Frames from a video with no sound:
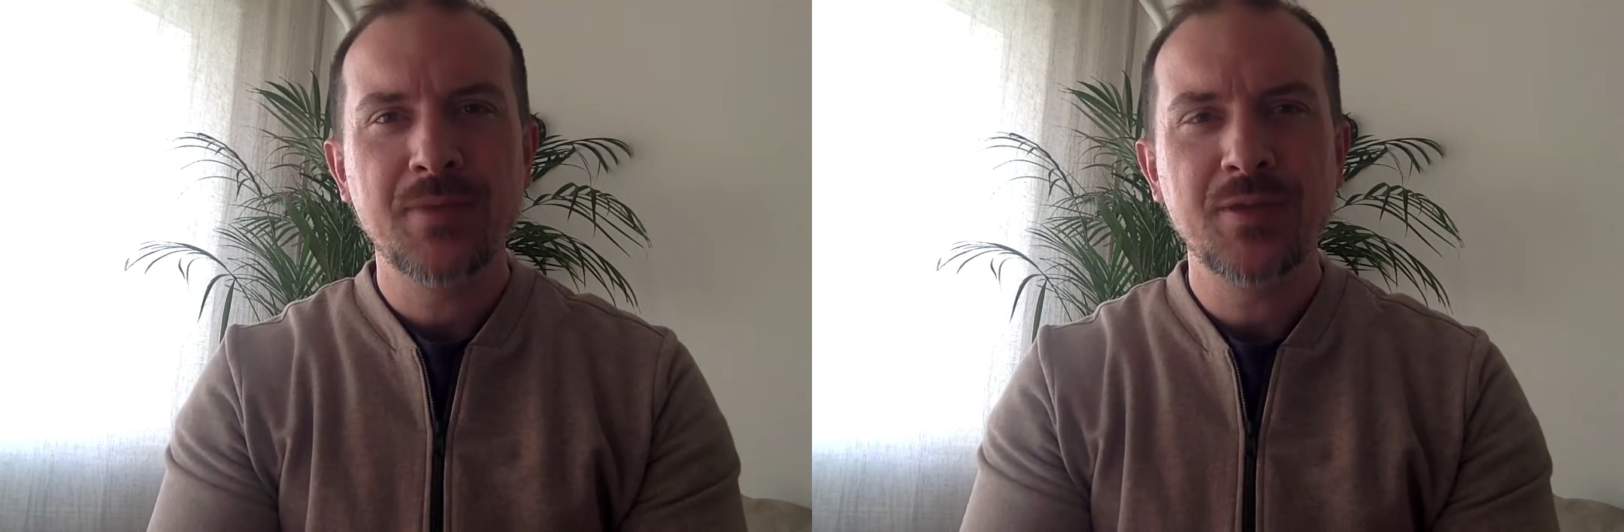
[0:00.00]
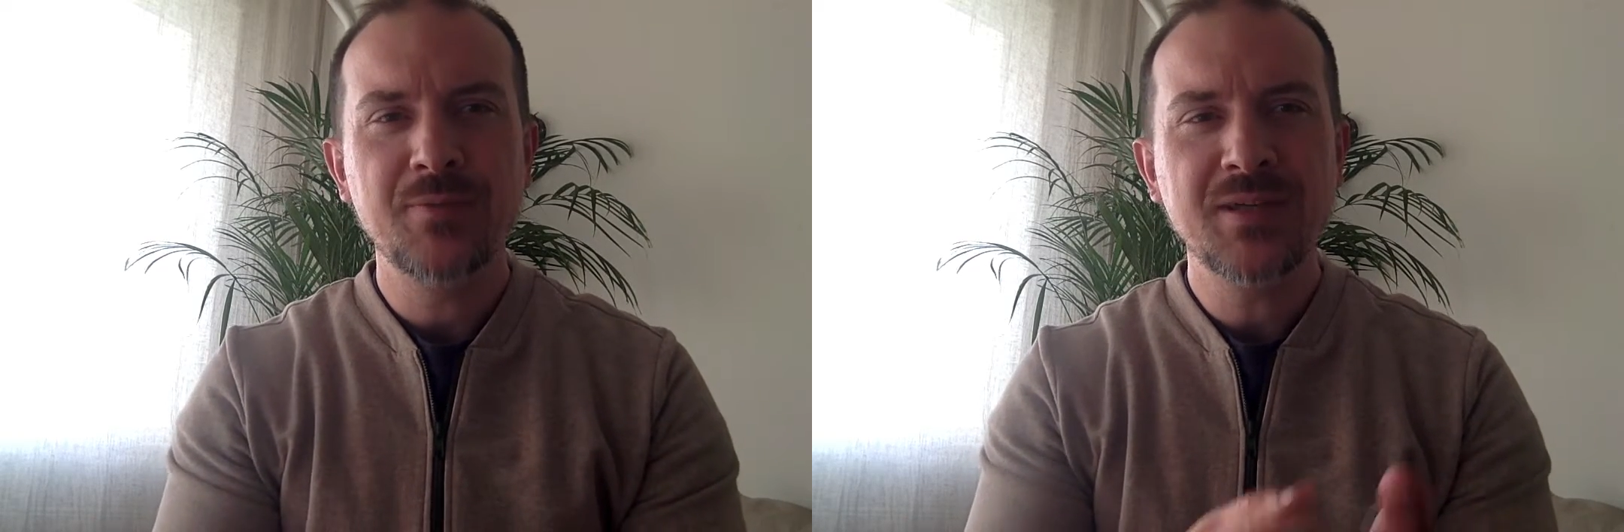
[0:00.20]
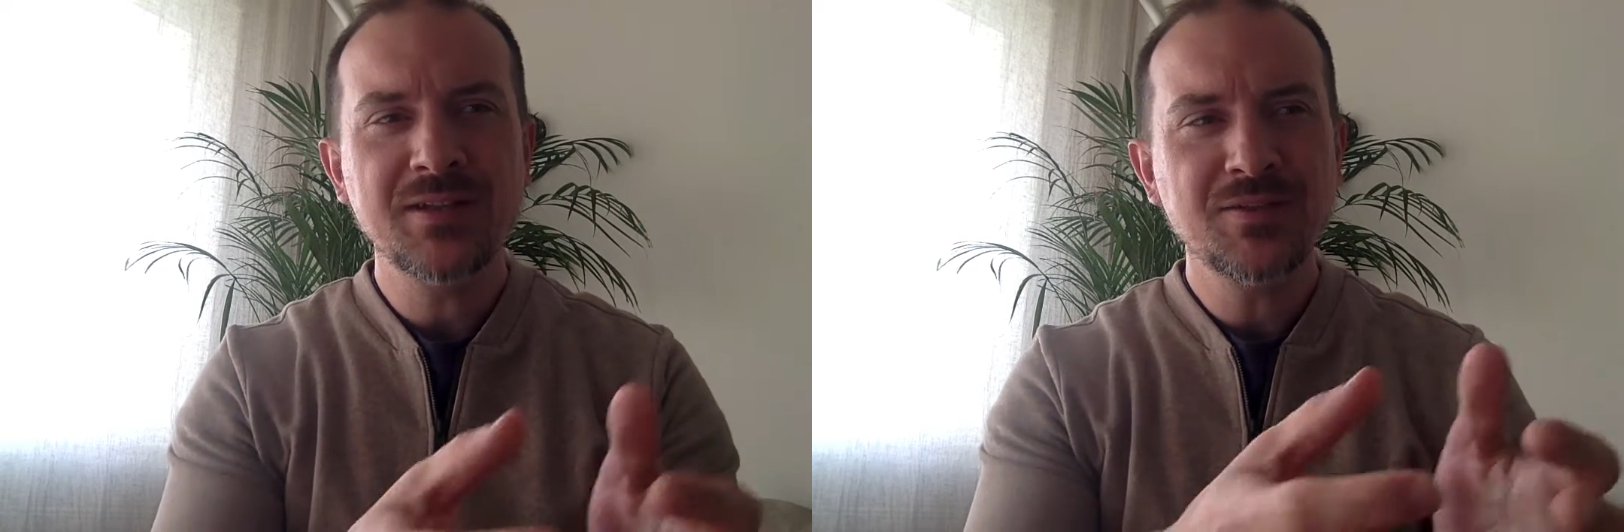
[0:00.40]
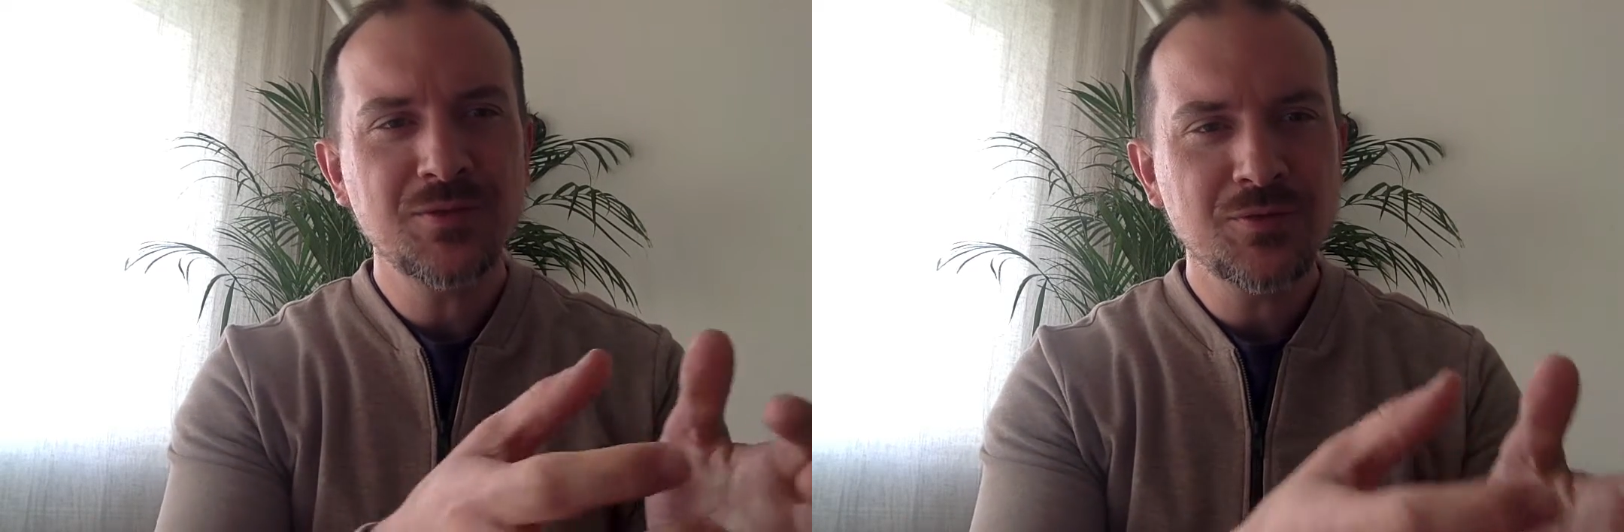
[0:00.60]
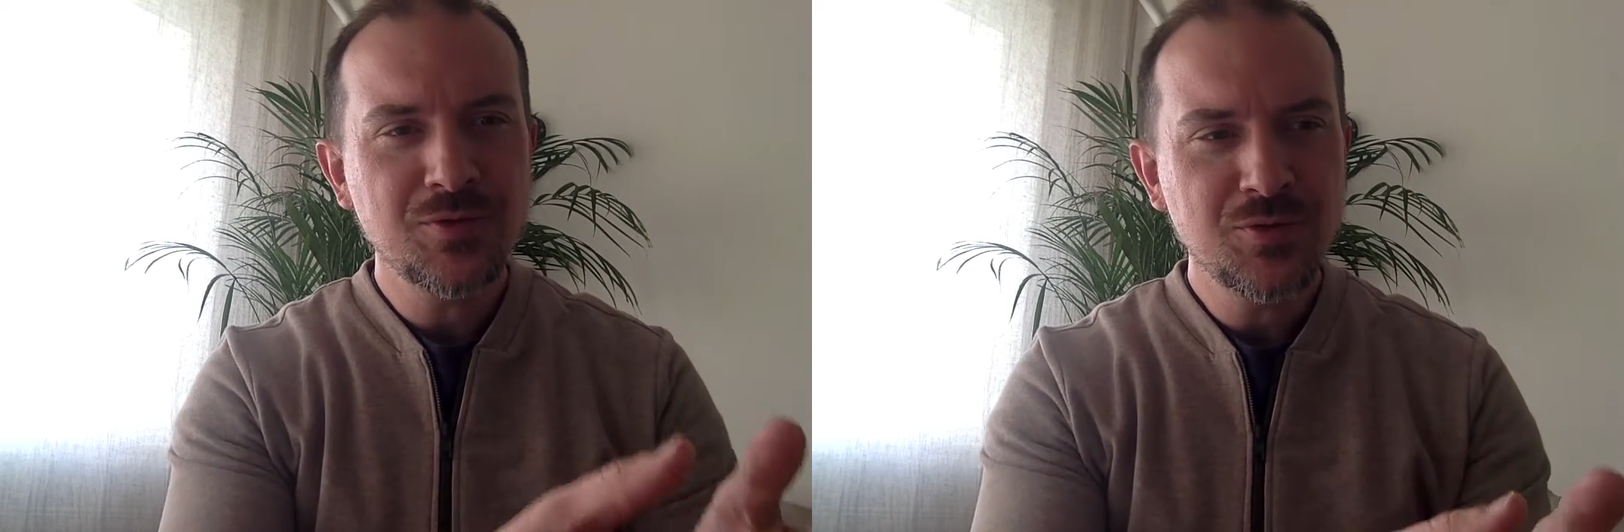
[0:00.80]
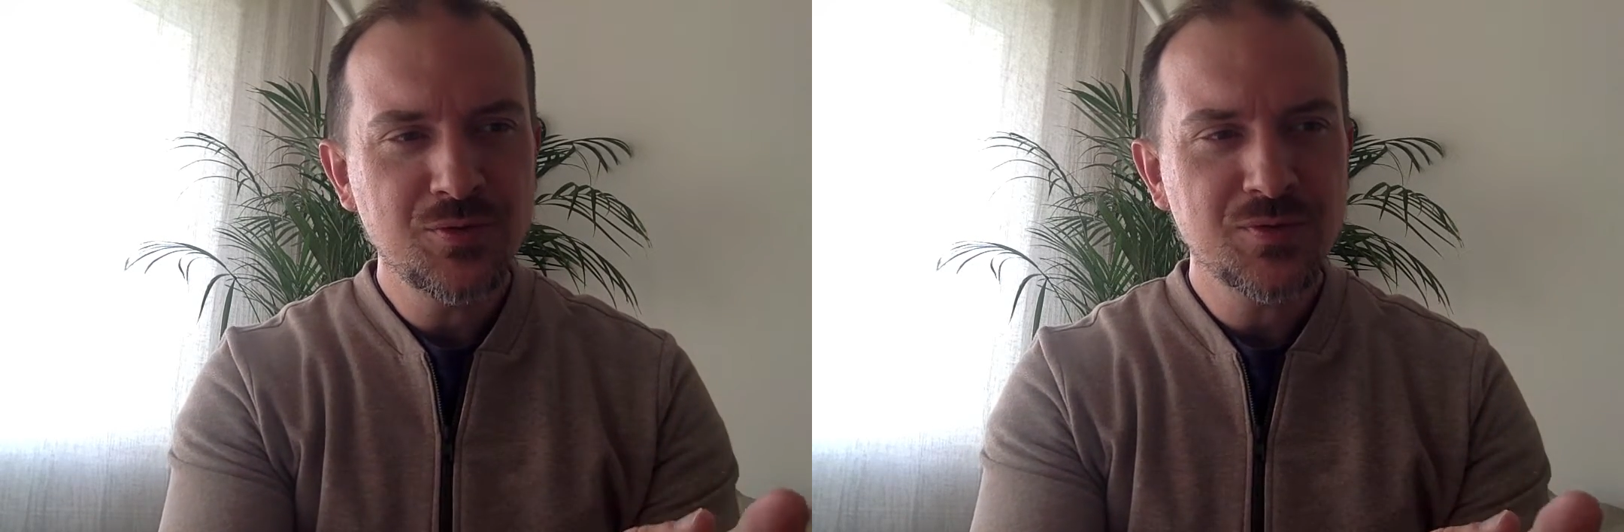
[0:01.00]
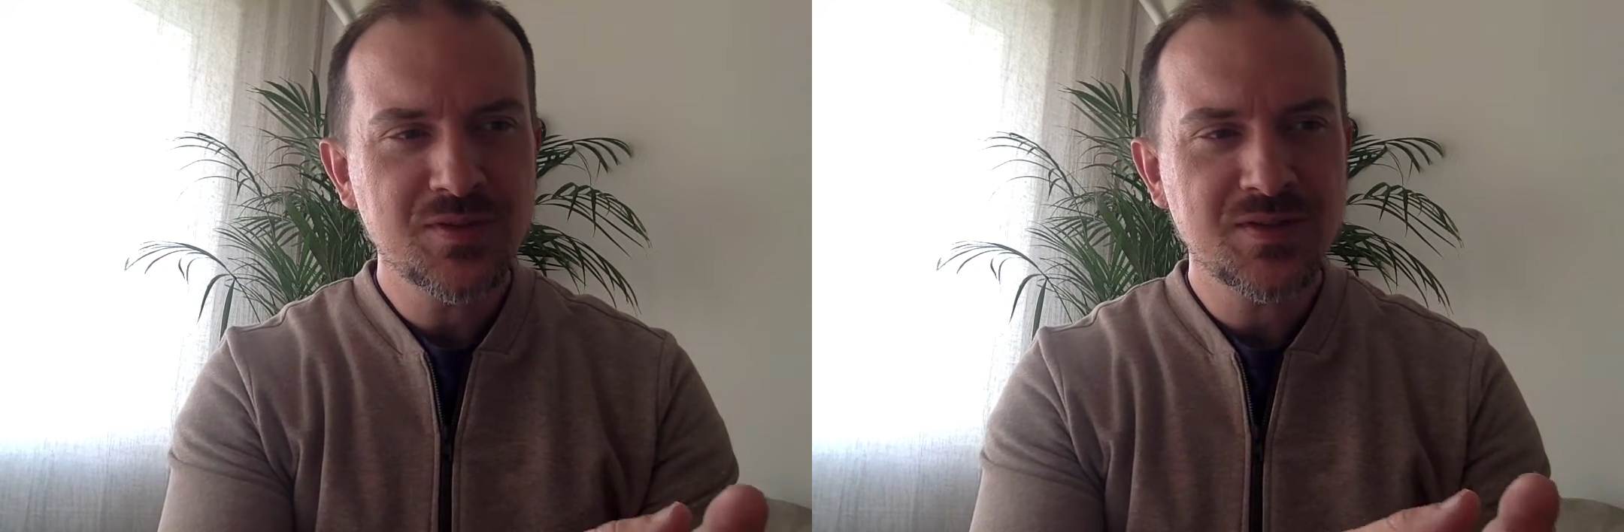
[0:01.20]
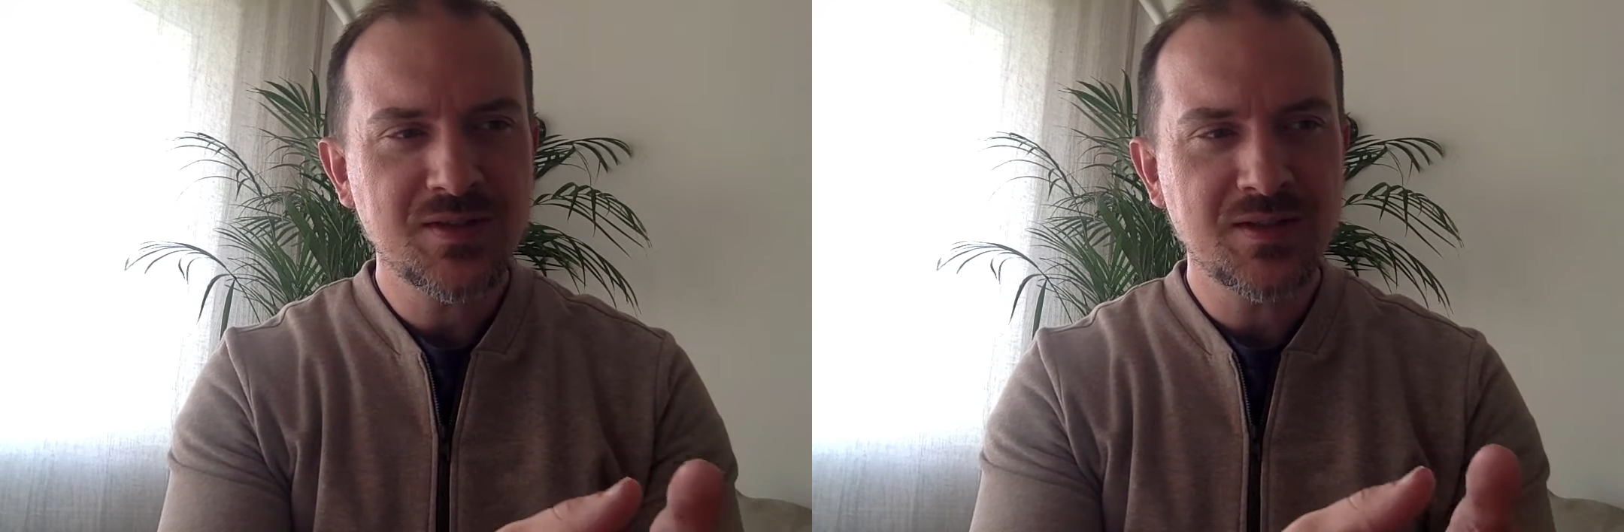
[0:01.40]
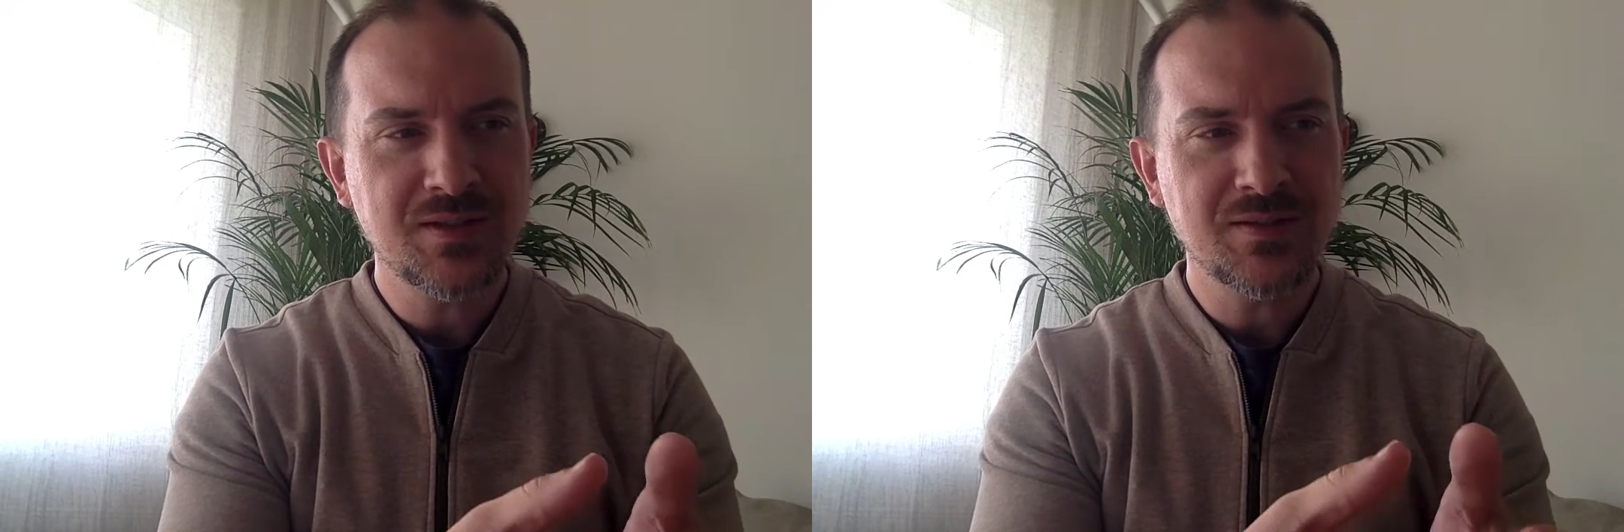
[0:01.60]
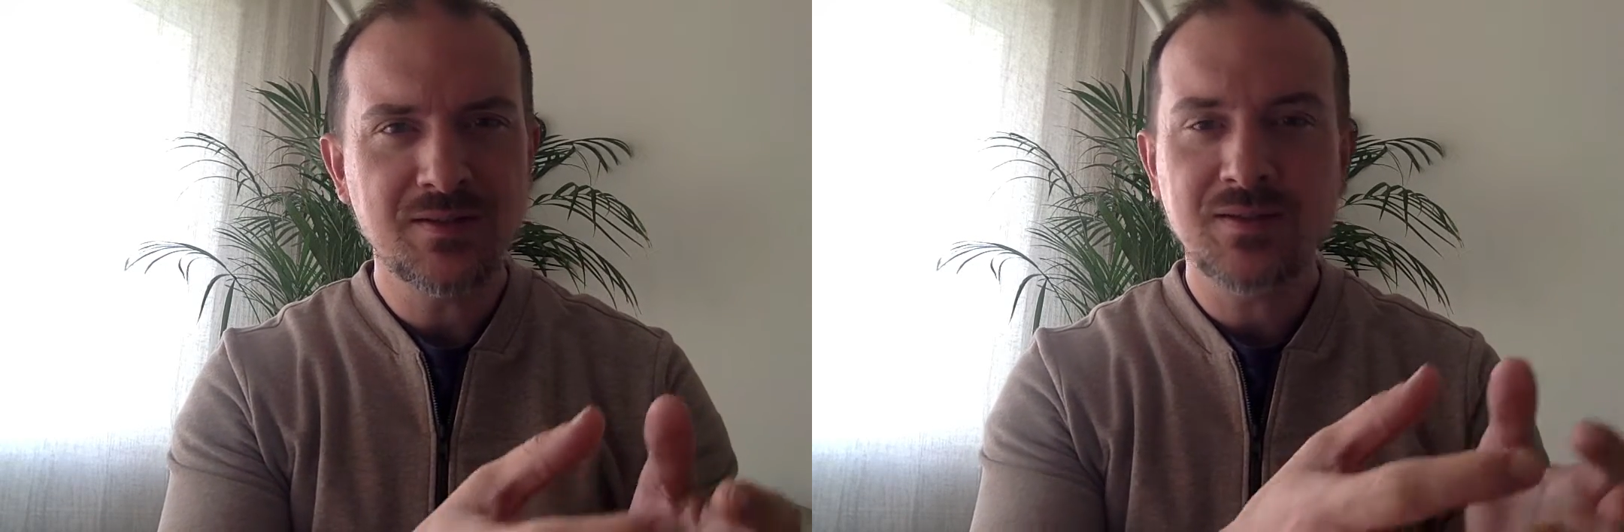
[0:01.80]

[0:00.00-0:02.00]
you begin to lose the, the,